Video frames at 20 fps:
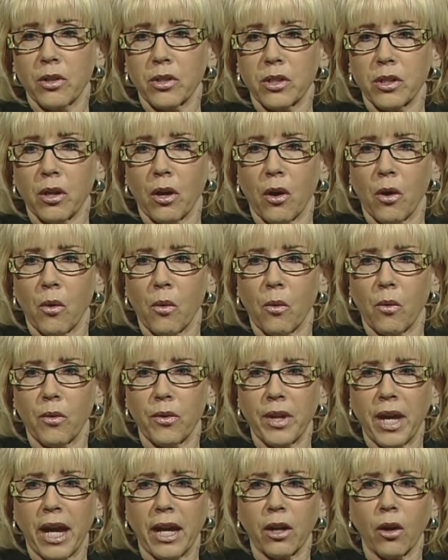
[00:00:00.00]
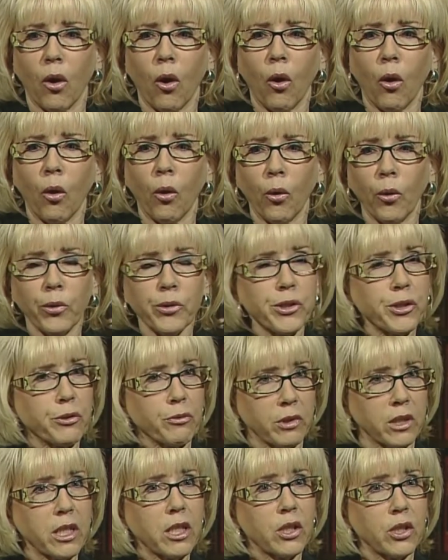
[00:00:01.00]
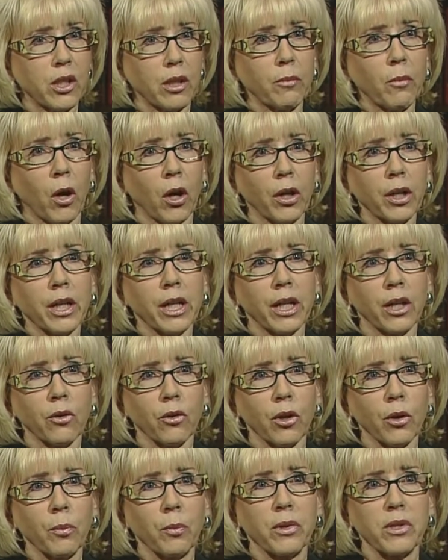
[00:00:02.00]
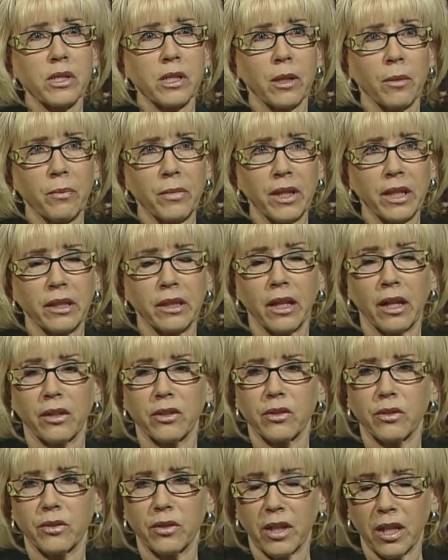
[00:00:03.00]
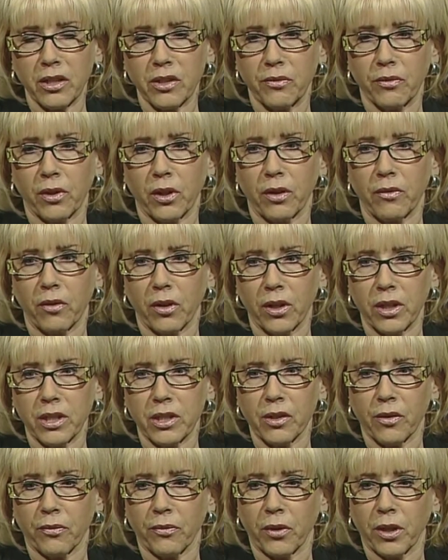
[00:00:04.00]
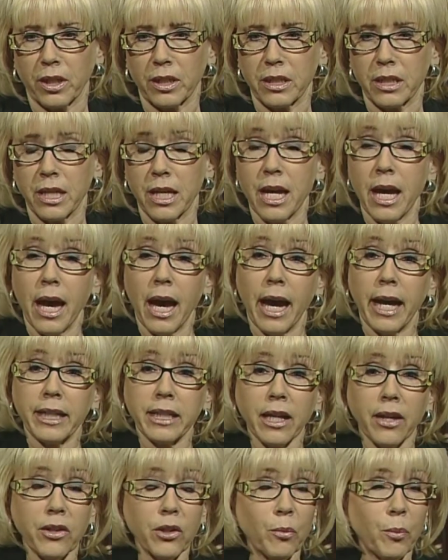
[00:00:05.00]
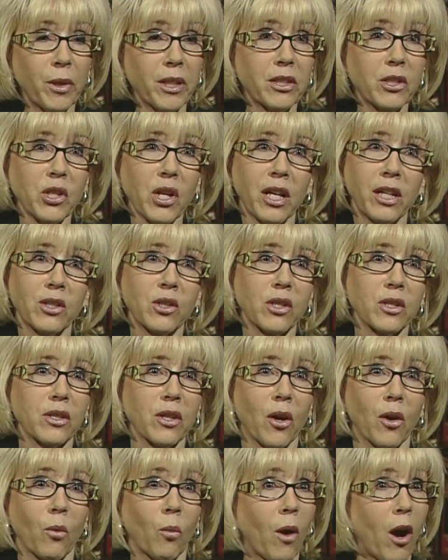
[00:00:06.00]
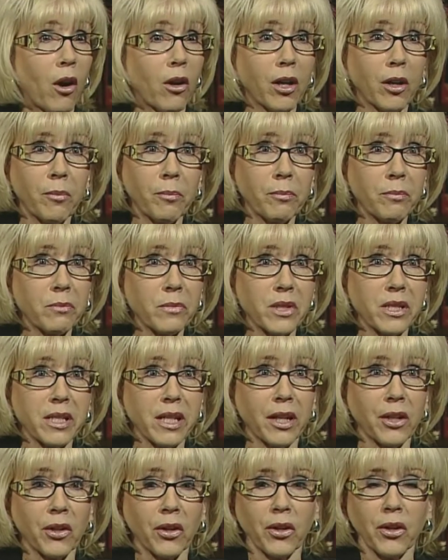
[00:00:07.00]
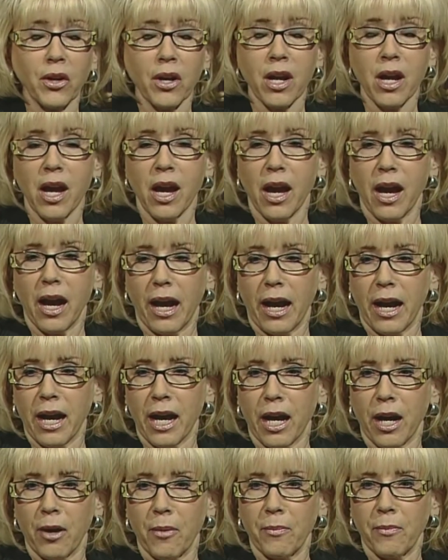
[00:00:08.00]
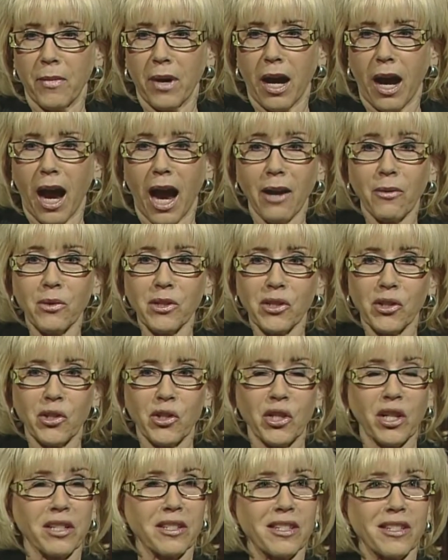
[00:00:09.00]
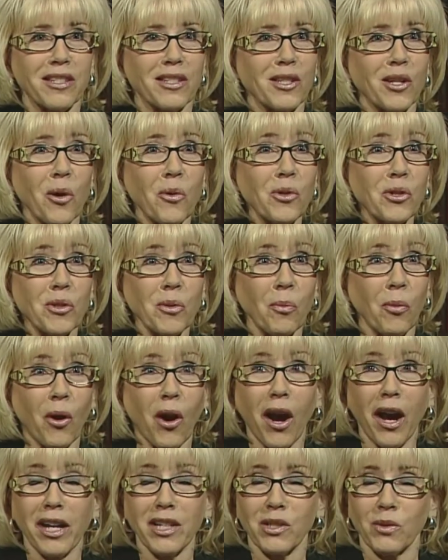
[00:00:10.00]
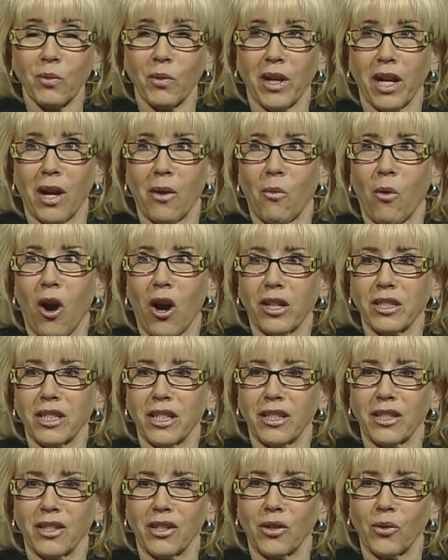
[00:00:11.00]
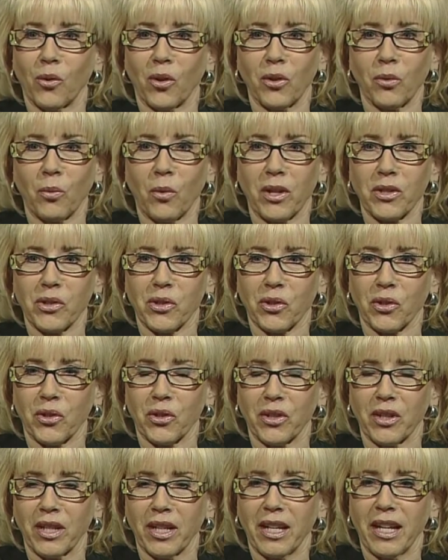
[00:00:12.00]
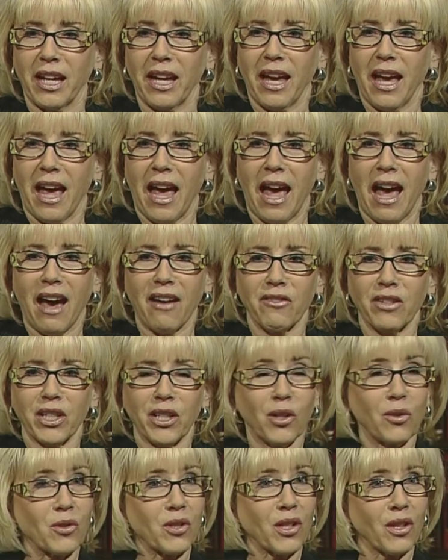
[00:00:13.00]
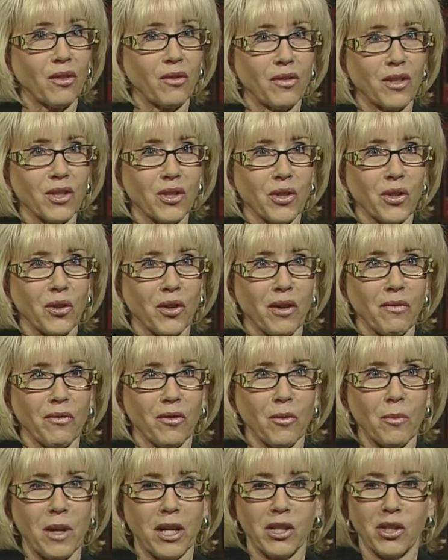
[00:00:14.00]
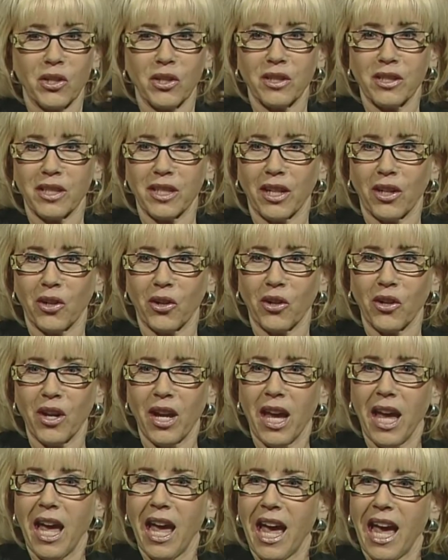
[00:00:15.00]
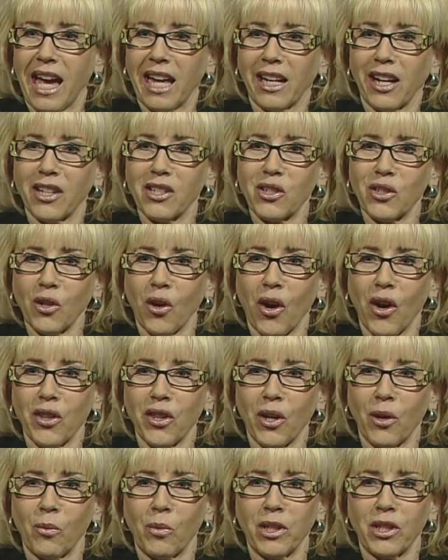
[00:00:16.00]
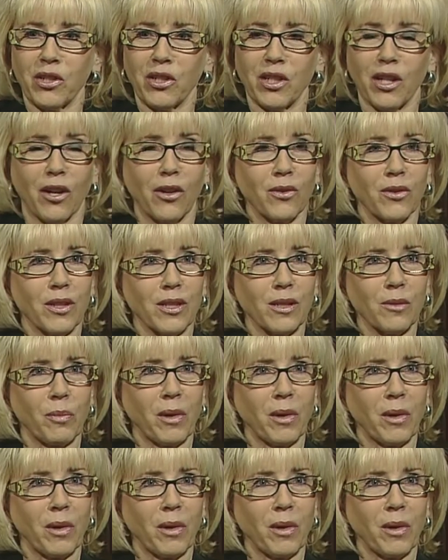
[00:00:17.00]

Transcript: So that whole strategic marketing group is something that's that's very very different. Another big change is our welcome center. Um, I was yeah. just so surprised when I walked into Northwestern Avenue to the Visitor Information Center and I saw that we shared the